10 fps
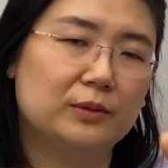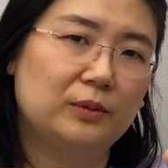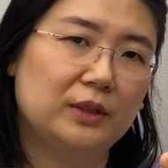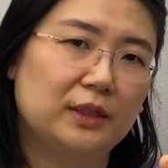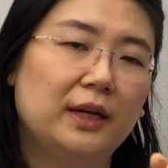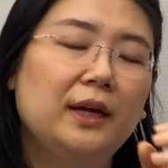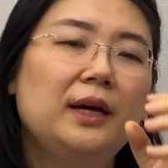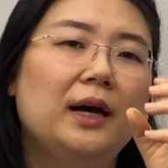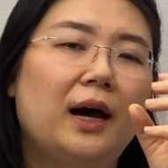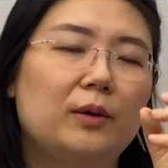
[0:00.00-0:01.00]
wood
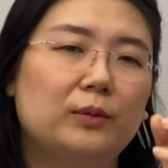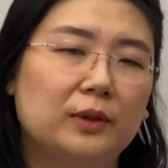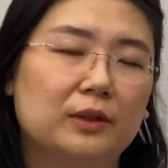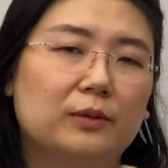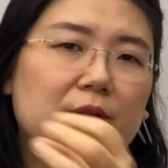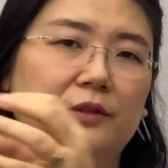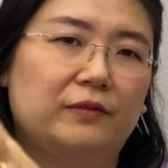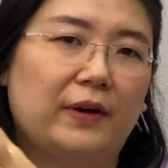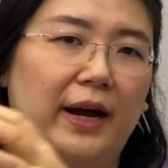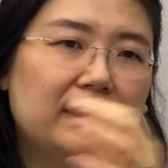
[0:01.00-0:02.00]
and wood grows
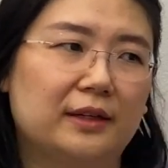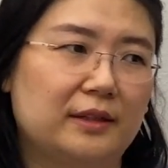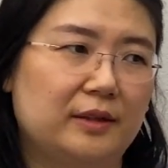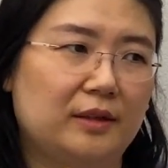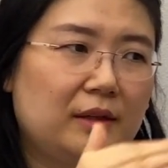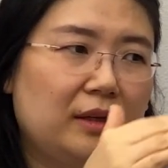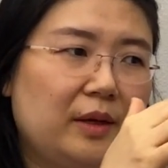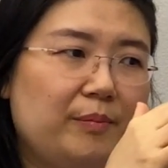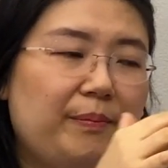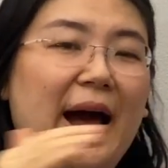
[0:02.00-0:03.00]
fire
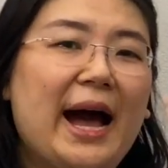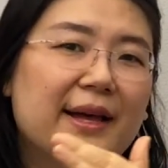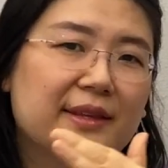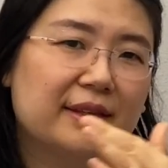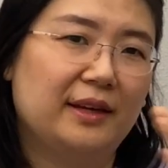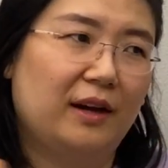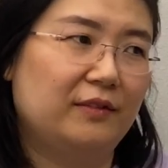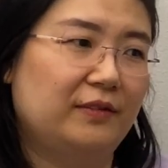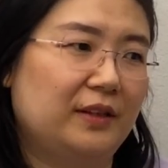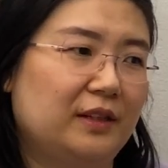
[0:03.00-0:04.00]
path of
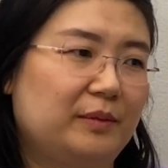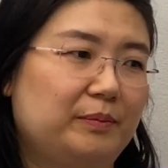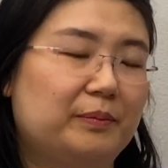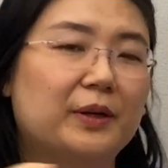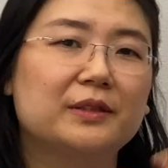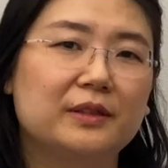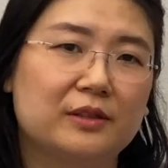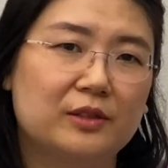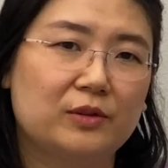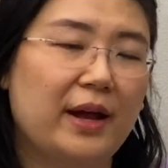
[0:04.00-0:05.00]
a person's
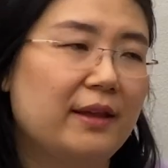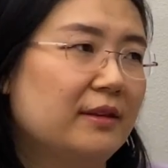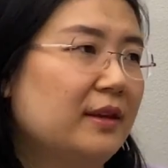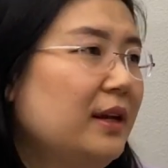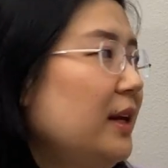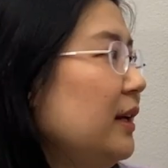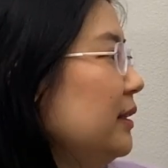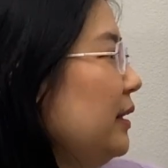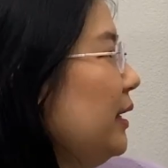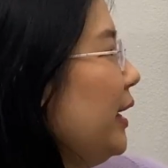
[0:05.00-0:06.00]
strength,
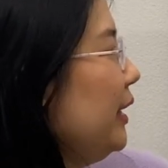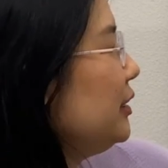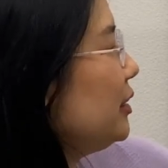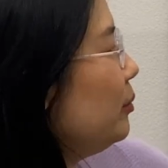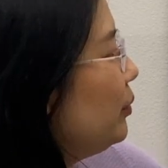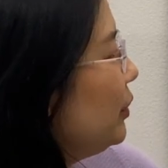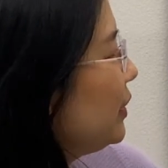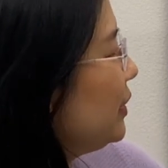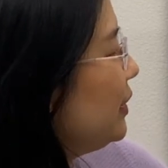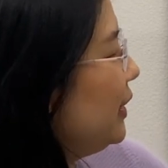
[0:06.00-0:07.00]
the ancient
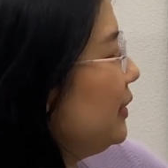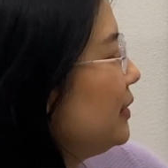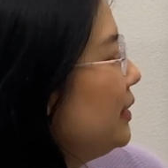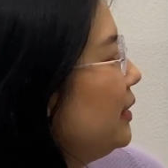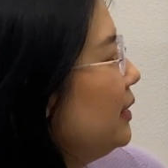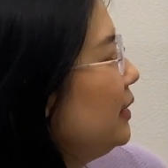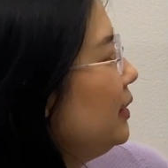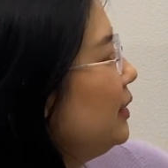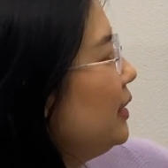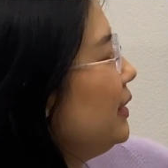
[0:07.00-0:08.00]
book thinks
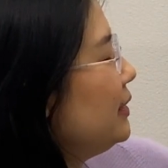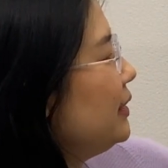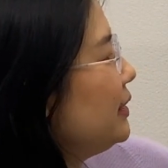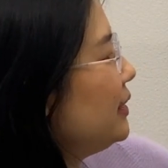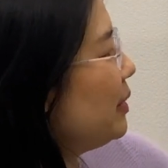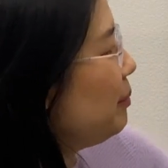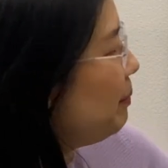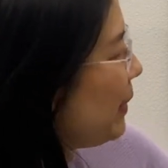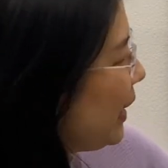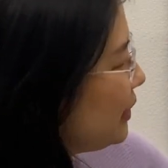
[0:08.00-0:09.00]
this is a
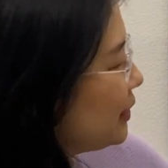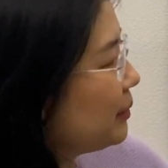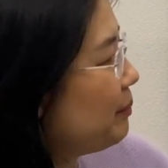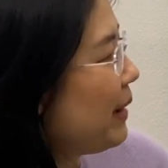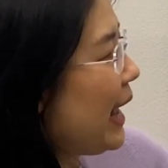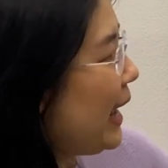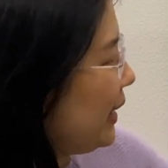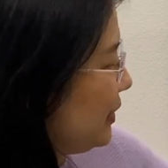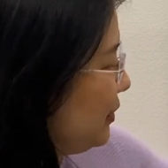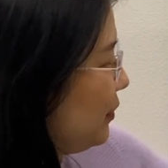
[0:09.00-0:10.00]
better
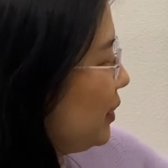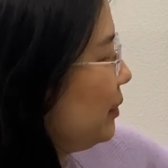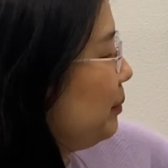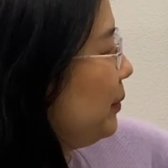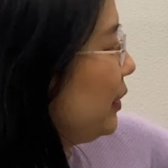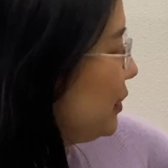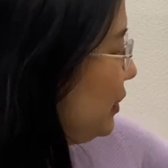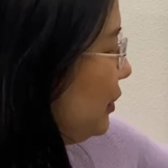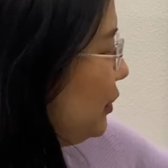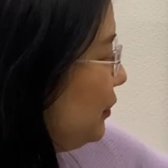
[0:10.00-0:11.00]
path for the
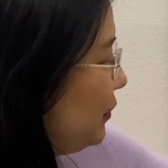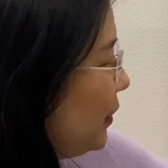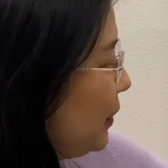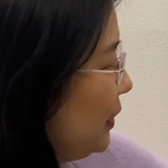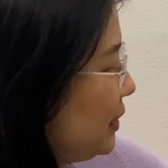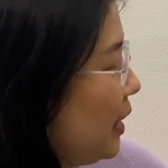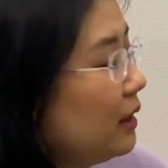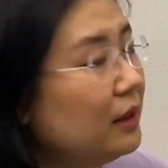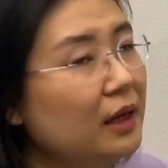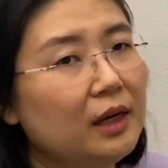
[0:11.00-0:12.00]
person to focus
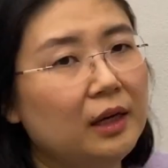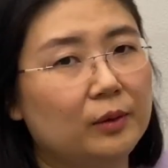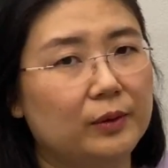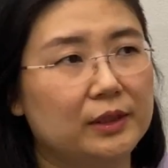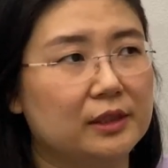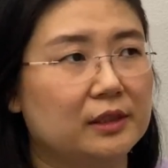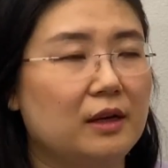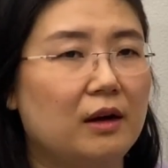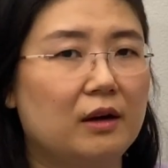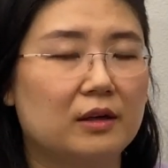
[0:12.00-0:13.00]
on, which is
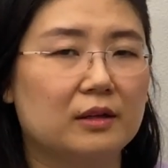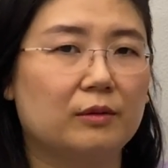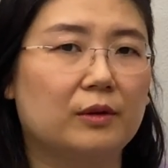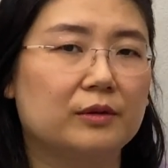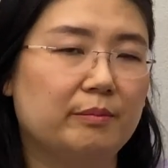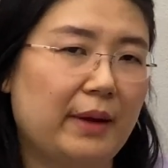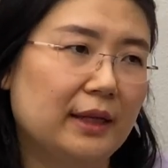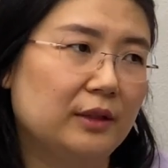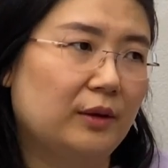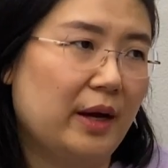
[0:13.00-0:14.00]
earth grows
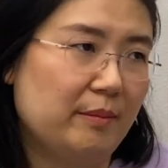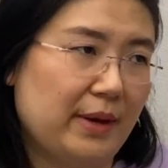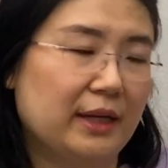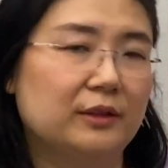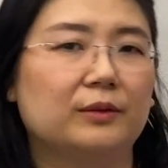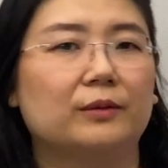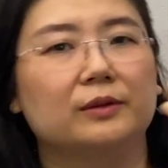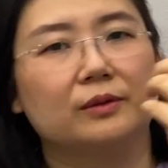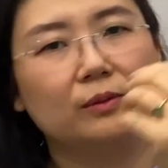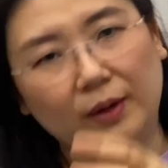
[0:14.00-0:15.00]
metal and metal
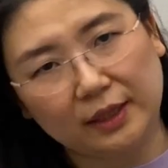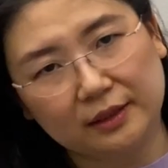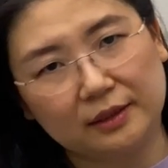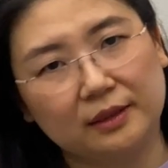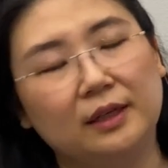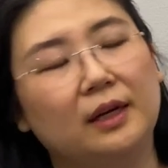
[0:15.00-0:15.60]
grows water.